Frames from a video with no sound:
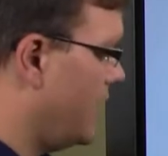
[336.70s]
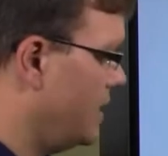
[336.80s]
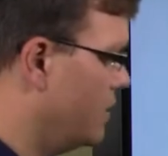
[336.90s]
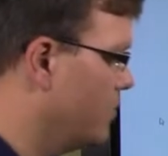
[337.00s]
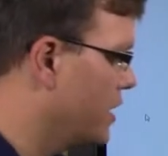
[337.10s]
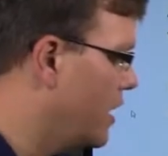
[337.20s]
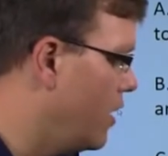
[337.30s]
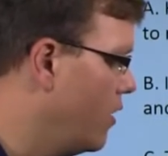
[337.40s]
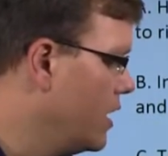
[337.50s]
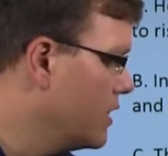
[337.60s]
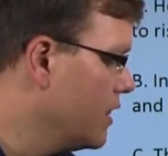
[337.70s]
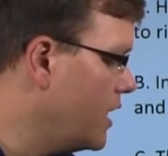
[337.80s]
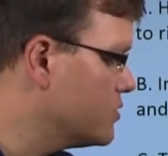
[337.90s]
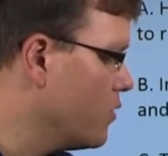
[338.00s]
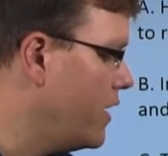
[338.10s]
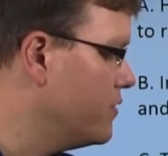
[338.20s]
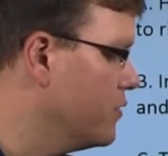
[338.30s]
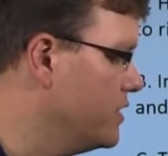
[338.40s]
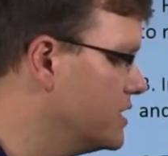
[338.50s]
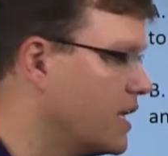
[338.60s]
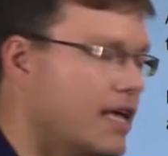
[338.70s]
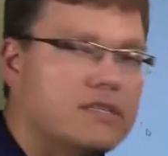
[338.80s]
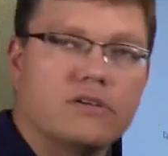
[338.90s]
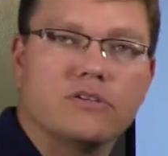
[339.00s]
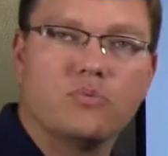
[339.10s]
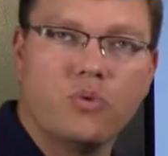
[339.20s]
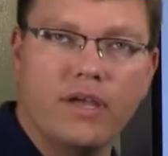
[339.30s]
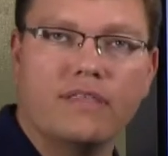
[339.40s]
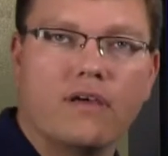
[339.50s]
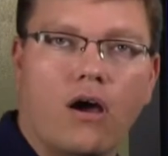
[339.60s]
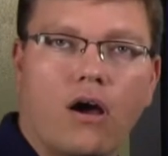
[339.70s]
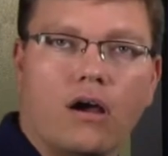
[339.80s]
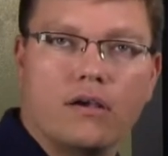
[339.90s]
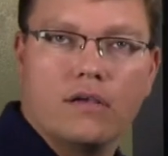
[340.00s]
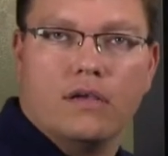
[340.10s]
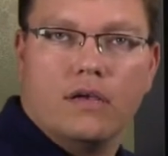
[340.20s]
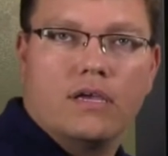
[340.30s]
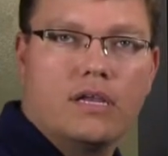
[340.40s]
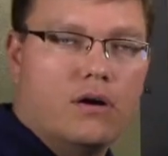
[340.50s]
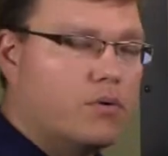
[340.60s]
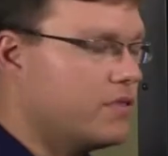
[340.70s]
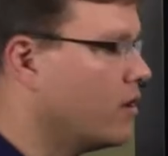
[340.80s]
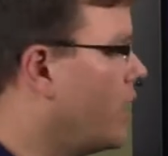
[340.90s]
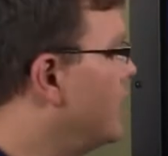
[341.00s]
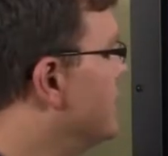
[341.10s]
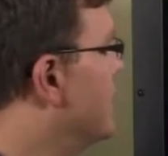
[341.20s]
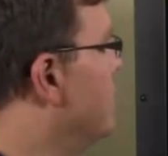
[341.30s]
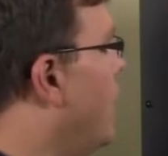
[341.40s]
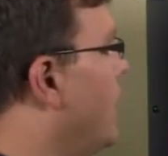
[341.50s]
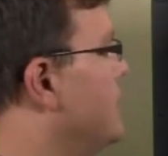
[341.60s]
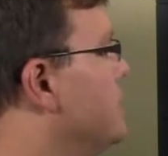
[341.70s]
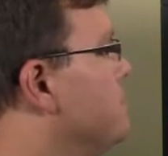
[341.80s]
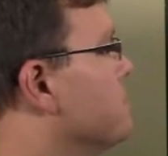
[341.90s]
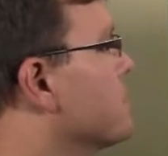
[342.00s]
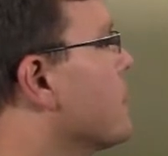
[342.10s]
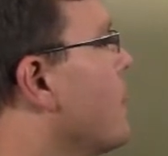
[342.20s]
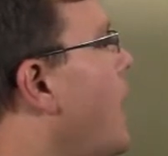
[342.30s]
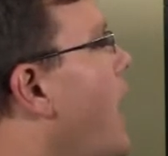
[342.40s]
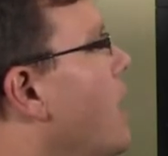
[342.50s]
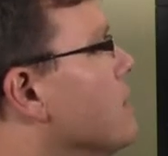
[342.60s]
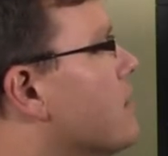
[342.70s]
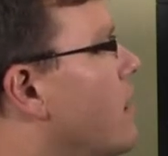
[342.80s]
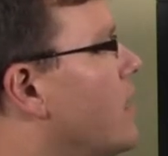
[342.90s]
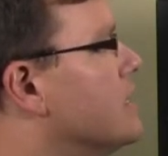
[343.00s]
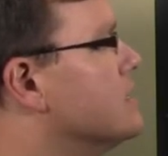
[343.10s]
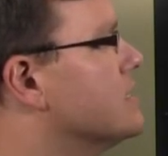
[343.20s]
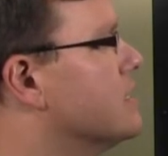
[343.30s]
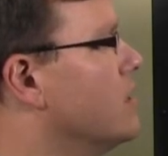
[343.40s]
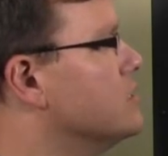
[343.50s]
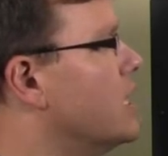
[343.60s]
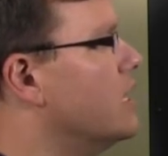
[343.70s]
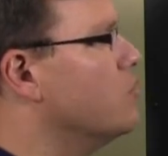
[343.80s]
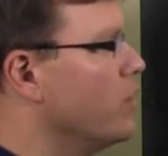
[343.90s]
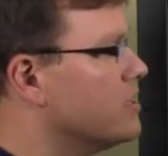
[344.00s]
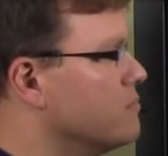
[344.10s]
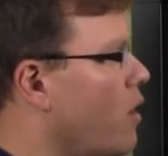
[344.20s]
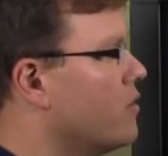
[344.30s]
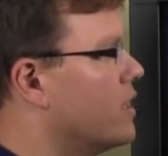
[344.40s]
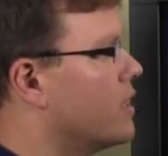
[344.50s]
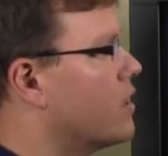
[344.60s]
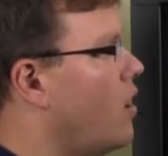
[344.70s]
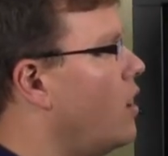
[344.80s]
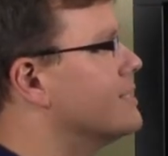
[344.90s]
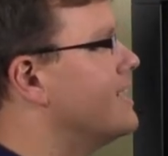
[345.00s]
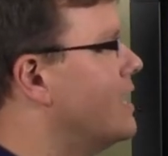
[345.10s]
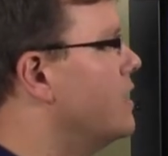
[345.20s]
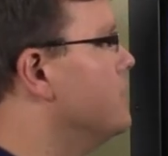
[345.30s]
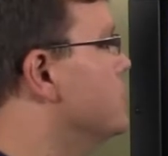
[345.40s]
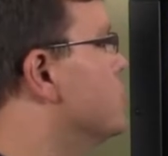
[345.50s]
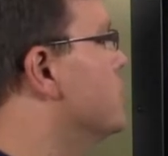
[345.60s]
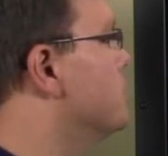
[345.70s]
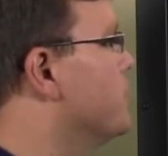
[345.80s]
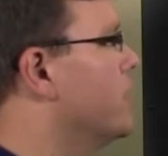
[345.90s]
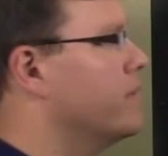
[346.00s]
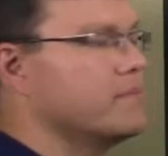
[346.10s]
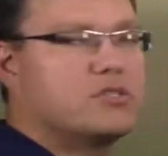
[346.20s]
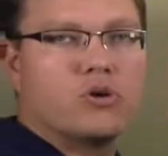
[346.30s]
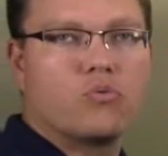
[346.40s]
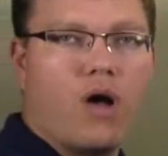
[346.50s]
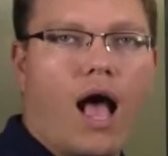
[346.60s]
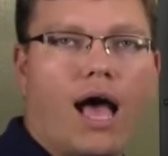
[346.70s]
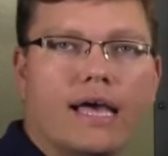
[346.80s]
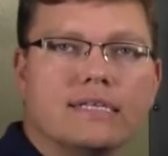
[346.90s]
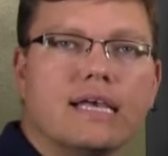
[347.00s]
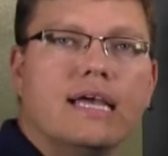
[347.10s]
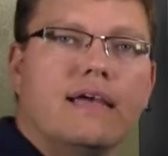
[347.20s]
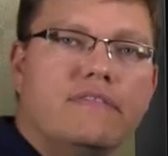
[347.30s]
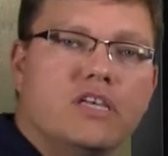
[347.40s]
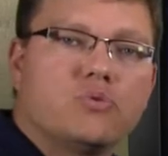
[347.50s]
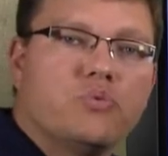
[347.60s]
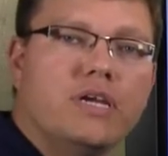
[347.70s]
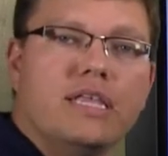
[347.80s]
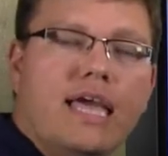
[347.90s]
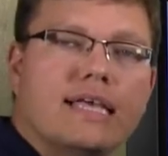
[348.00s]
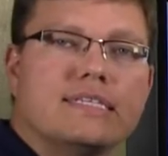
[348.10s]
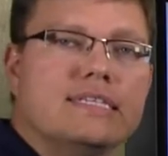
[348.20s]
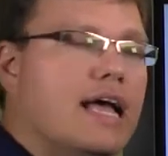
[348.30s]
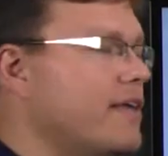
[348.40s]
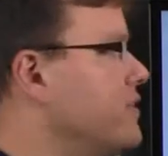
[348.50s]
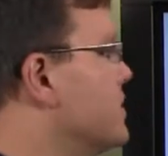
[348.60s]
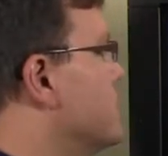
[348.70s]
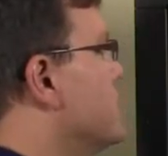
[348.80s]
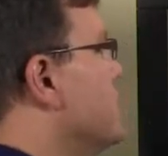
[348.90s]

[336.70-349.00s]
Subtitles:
and here we go. Let's run through these answers with our idea in mind. Health costs associated with smoking cause health insurance premiums to rise. This really has nothing to